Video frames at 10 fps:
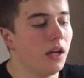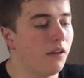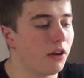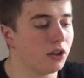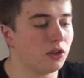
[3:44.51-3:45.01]

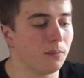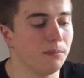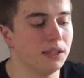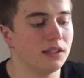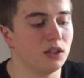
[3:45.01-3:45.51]
I've got some
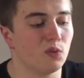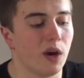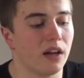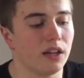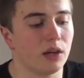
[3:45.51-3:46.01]
mince as
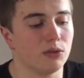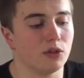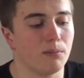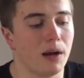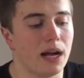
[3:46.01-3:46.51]
well there with
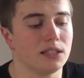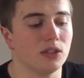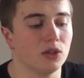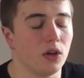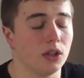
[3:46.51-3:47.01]
some pasta
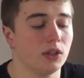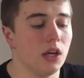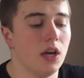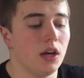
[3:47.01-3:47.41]
sauce.